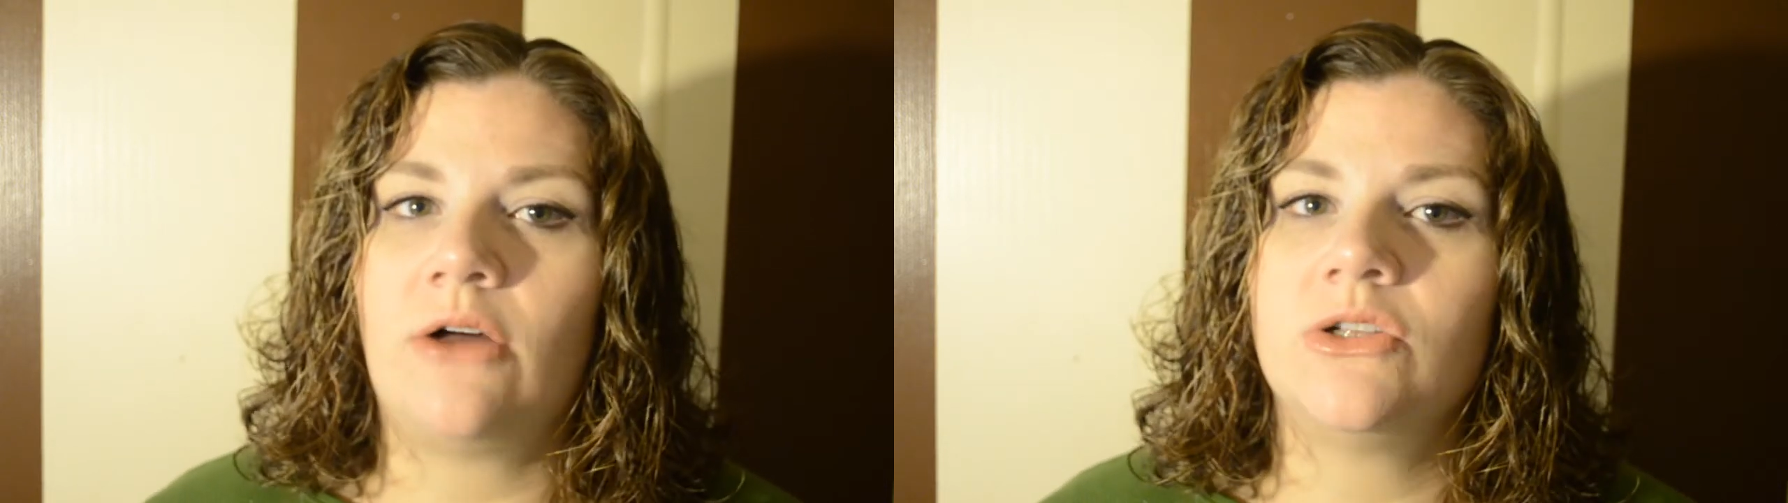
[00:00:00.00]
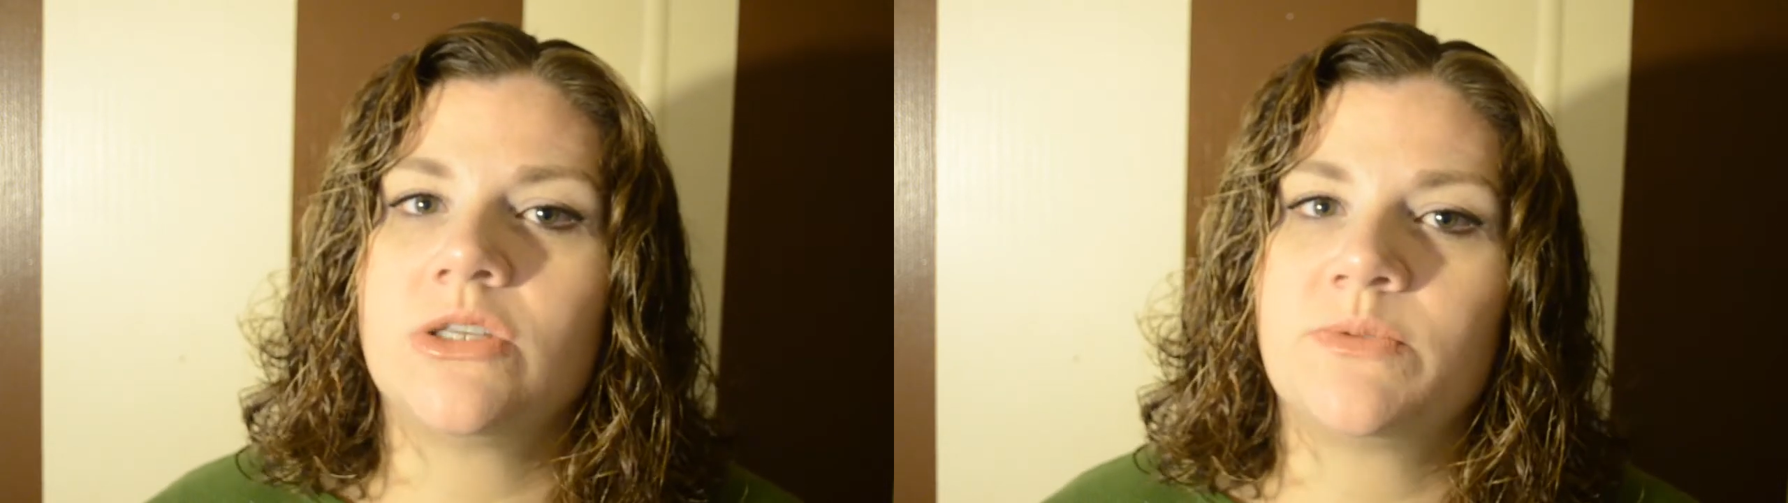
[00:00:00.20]

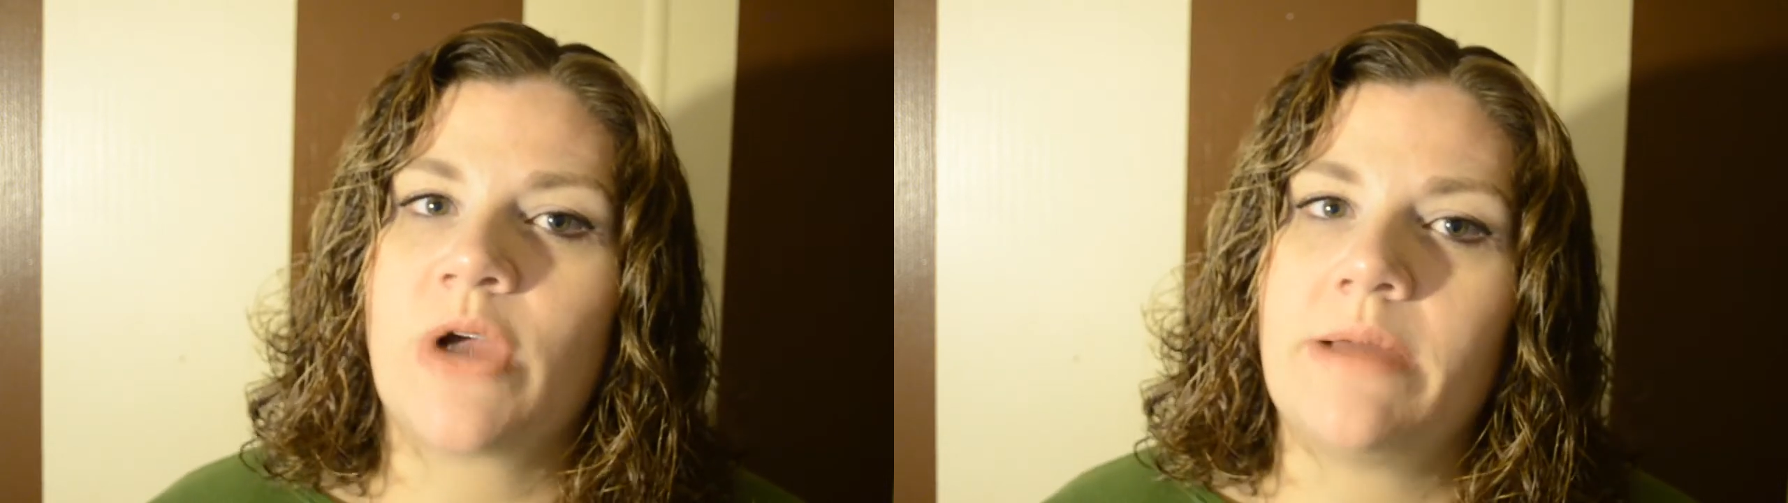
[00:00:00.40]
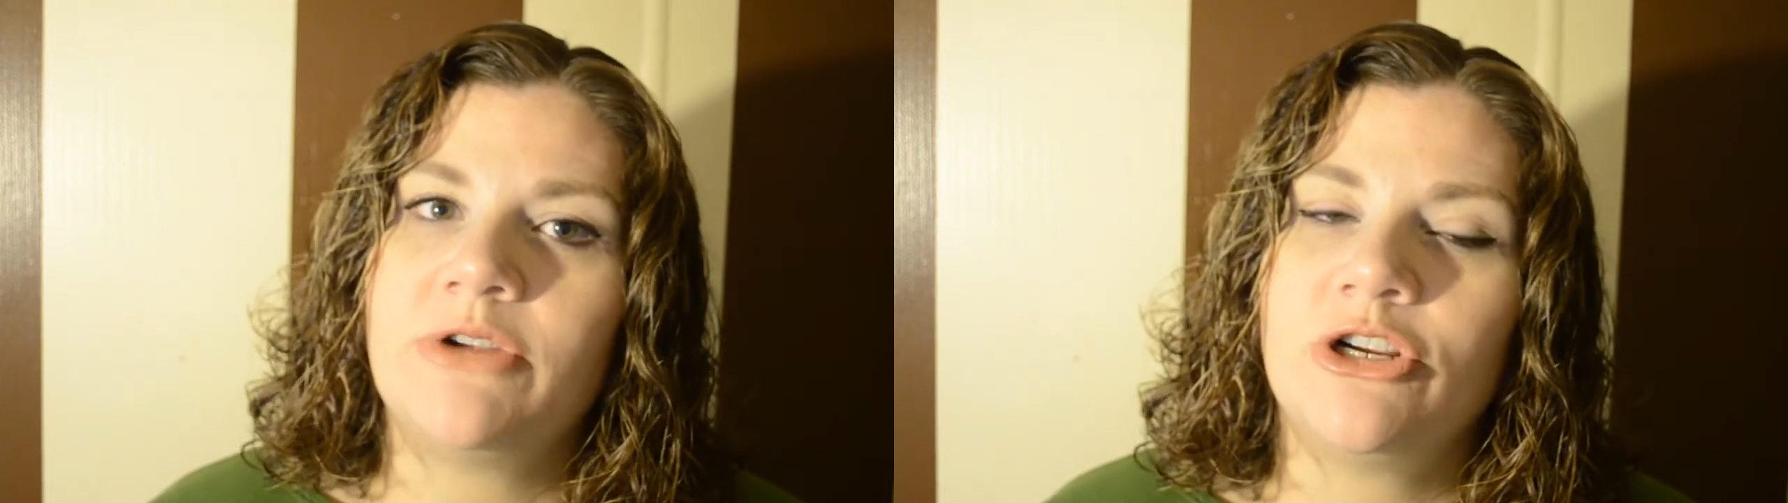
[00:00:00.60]
and
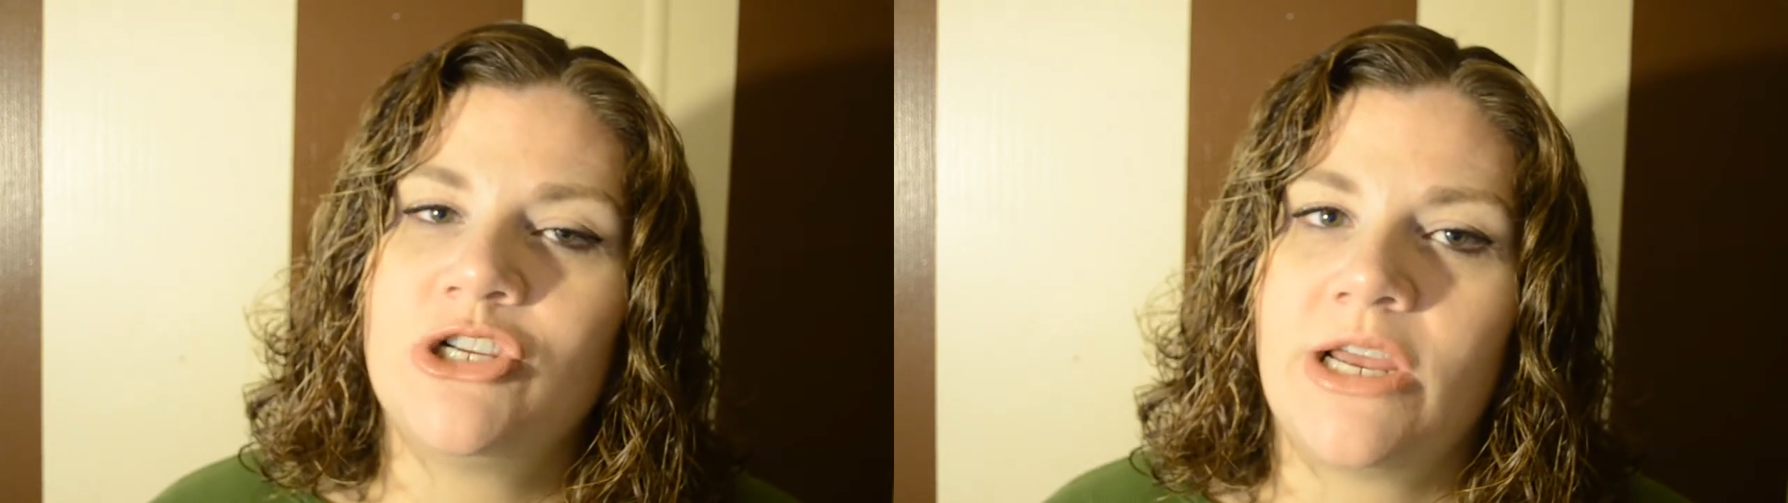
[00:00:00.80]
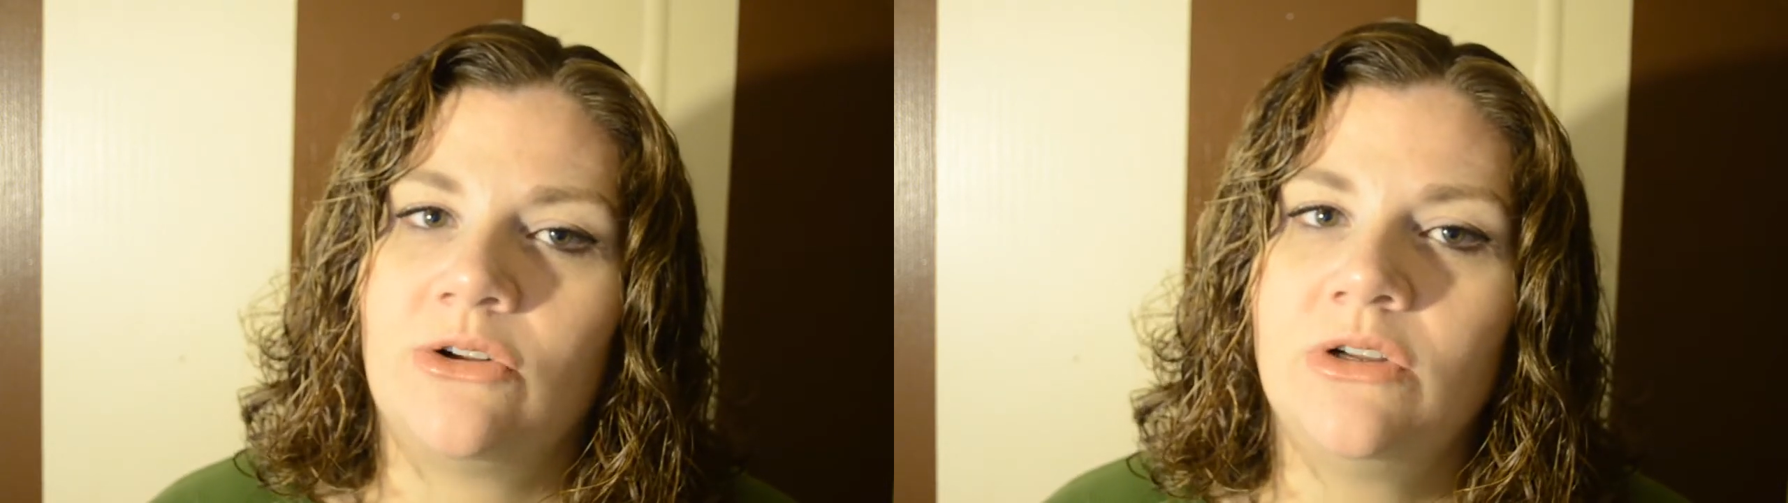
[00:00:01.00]
subscribe to her
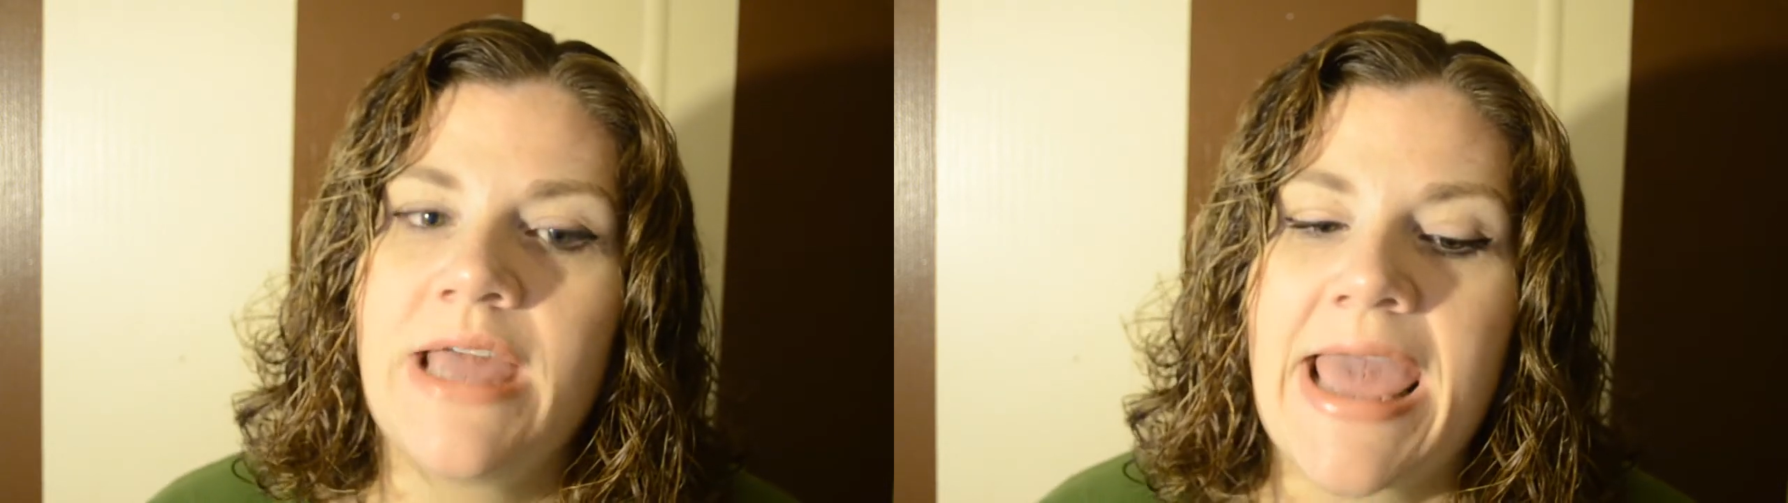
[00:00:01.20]
channel.